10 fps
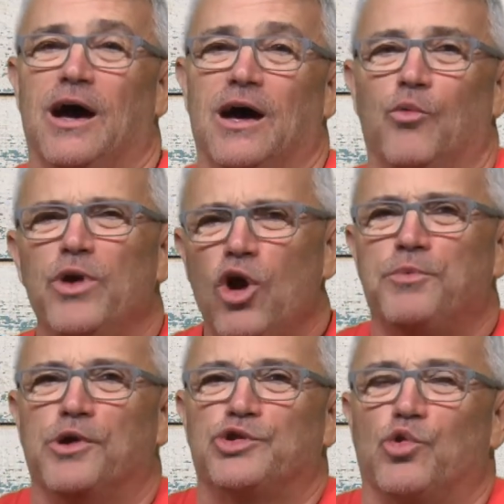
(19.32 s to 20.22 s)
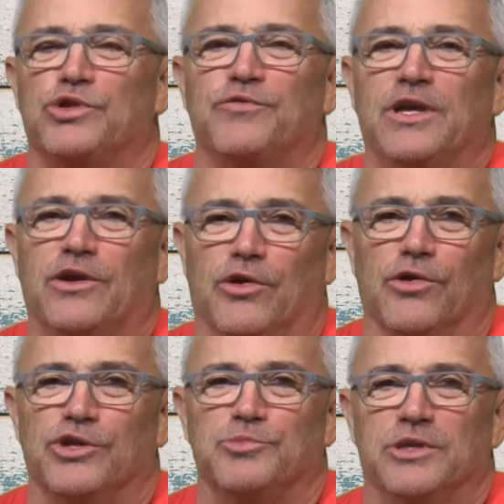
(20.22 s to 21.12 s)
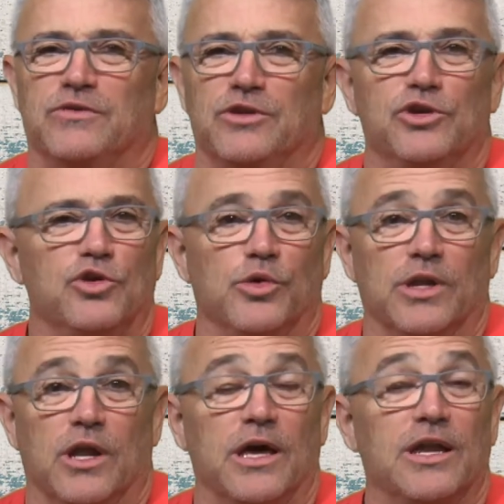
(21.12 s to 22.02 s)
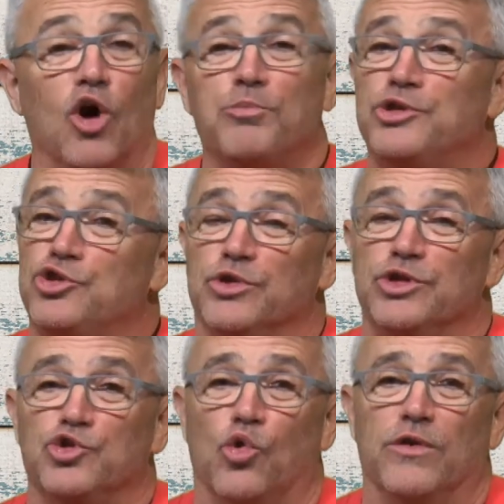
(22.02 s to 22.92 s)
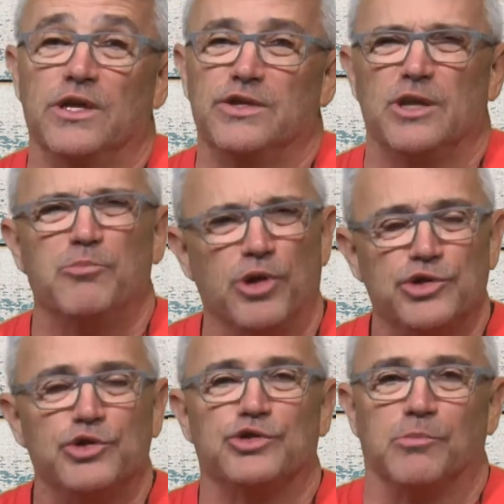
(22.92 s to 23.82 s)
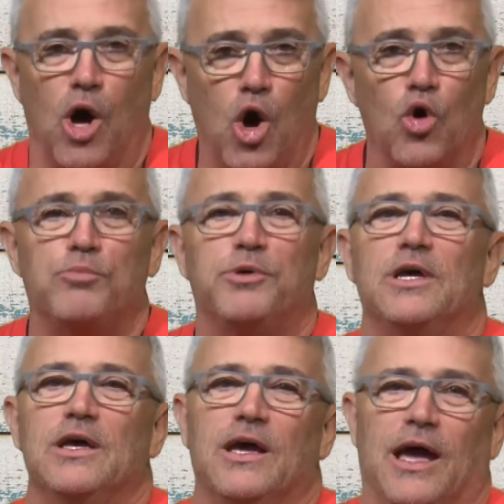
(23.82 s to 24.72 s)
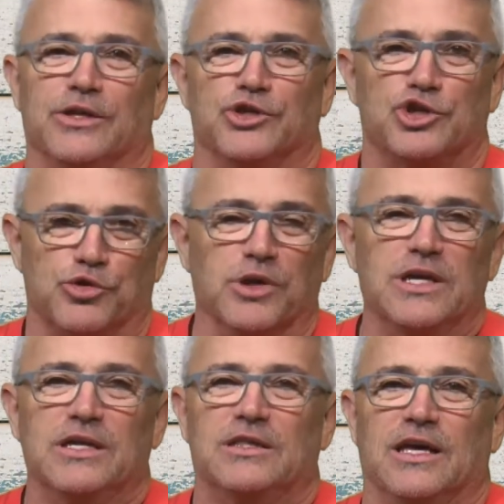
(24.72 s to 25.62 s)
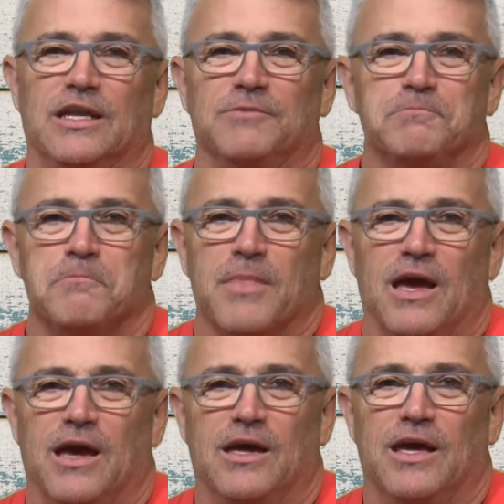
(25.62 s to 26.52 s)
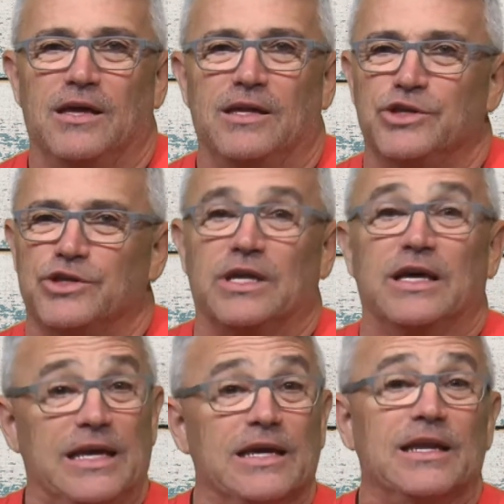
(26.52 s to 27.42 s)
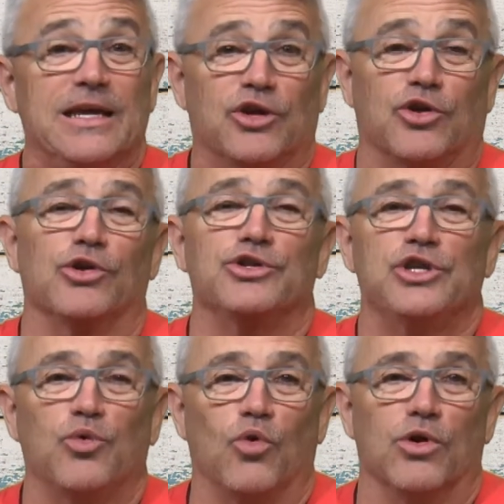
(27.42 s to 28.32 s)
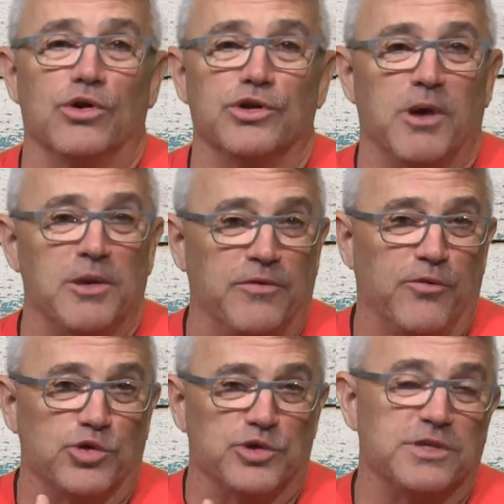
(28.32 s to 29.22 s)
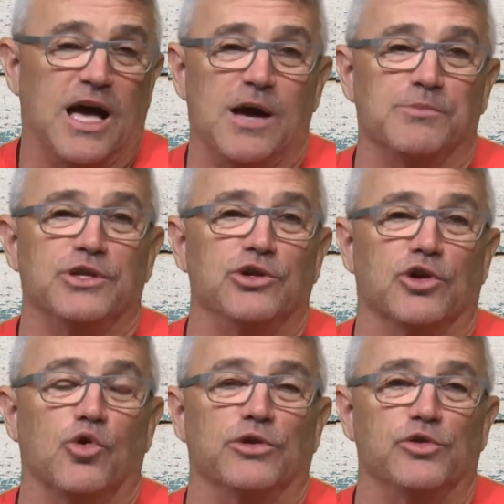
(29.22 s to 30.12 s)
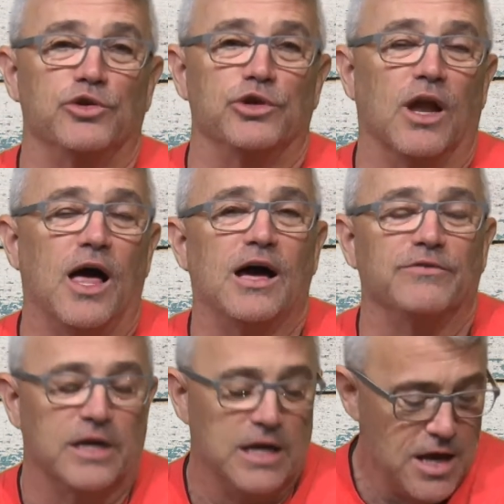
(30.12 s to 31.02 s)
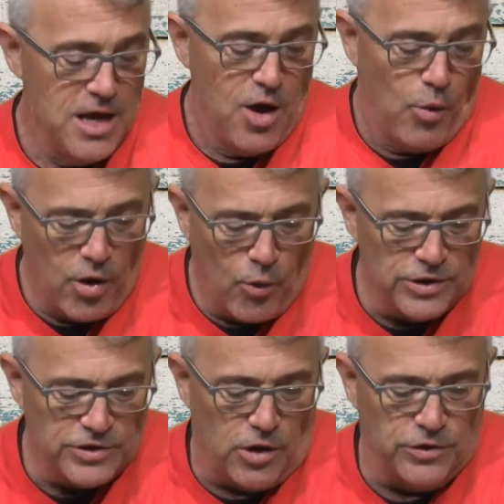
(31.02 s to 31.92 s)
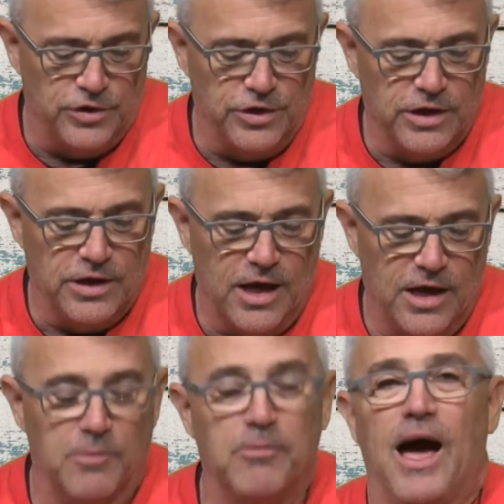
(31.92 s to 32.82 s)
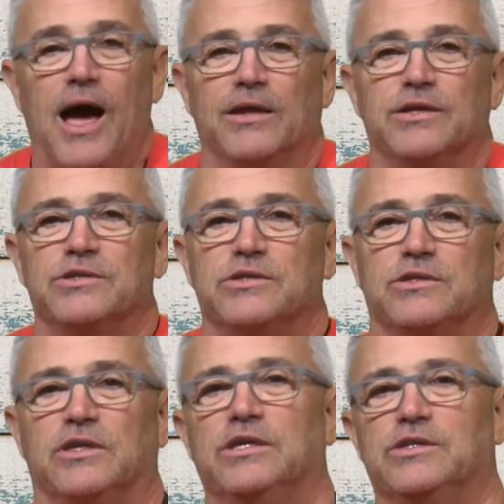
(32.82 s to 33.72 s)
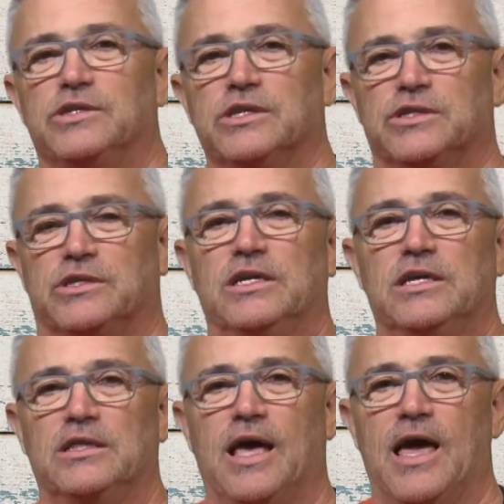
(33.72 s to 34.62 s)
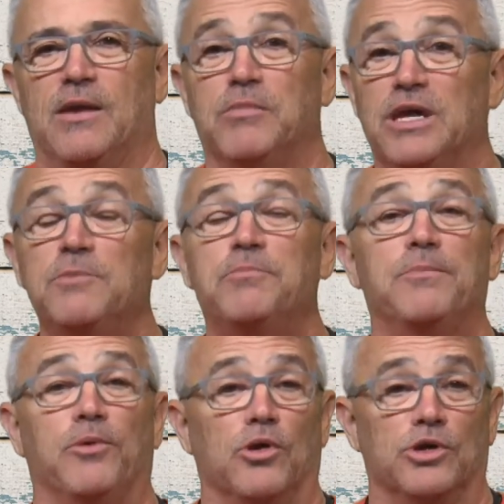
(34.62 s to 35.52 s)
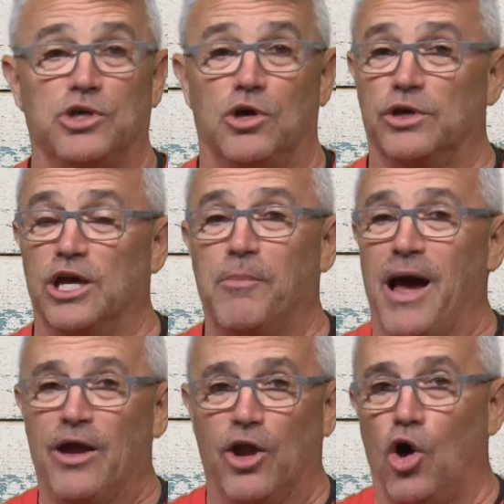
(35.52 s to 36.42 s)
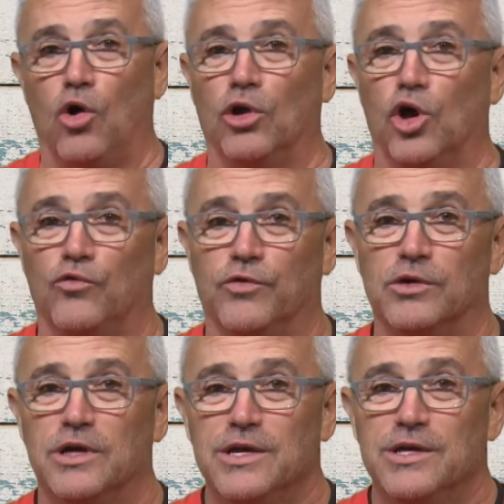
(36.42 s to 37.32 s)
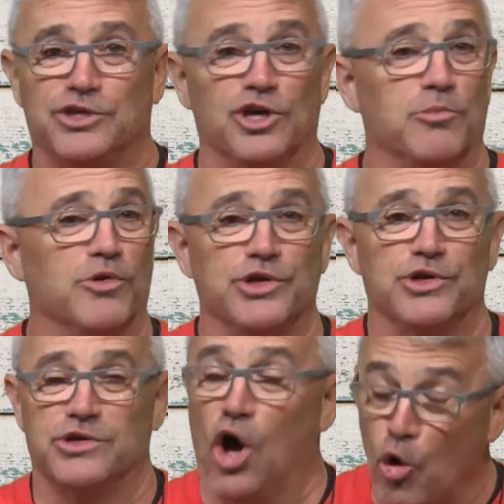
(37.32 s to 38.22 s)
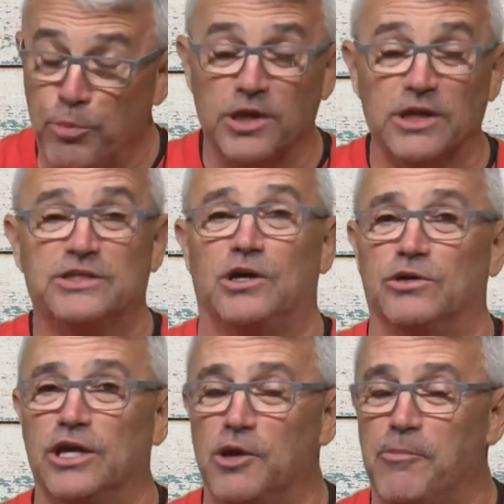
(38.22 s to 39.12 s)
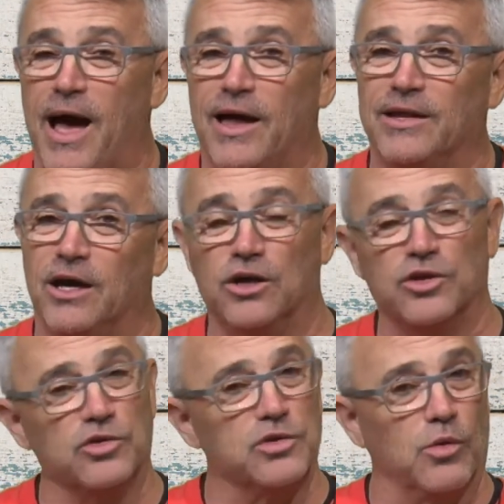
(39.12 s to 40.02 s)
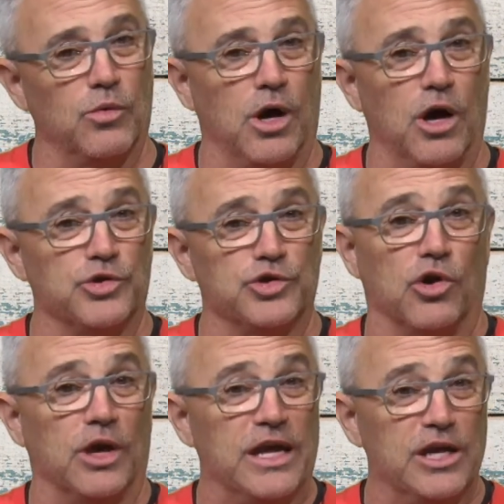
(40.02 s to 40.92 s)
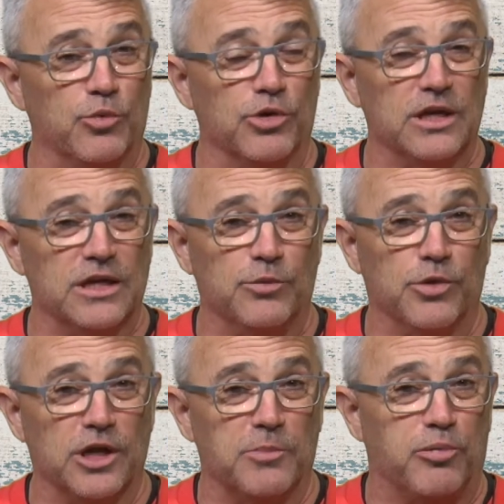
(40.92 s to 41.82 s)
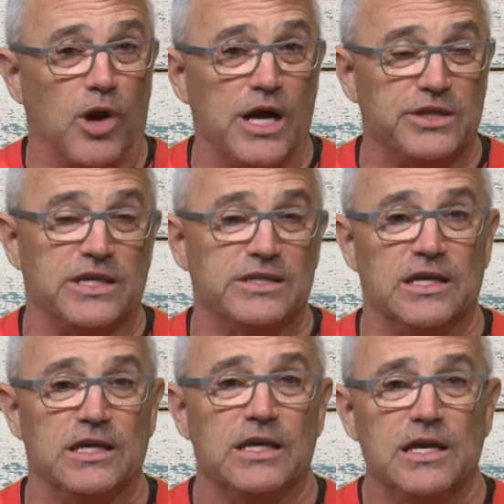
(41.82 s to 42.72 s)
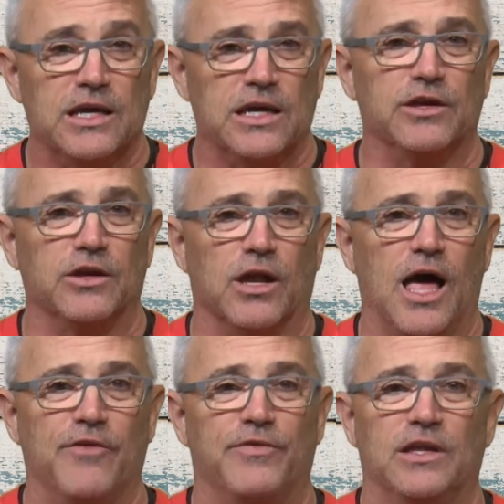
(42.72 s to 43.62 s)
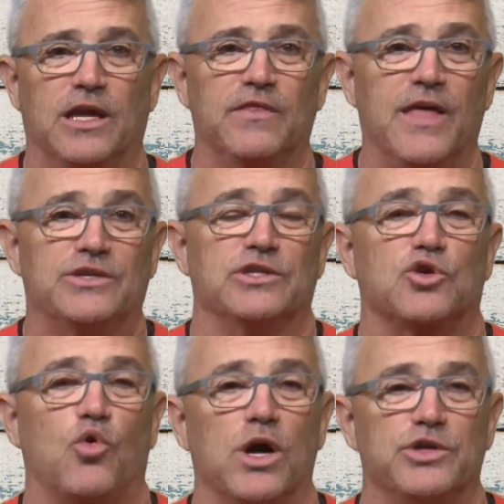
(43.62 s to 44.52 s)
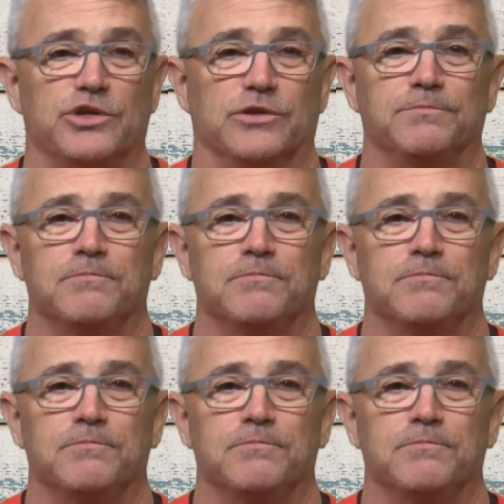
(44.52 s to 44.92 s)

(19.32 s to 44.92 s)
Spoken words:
we hope they're a source of encouragement to you and hope that you enjoy these and it brings you some hope and strength and just, again, encouraging words maybe for some times that you're going through in your life. What I want to talk to you today about is this thing that many people are talking about all over. Some are just openly talking about it. Others are inwardly really processing it in their life. And that's this question.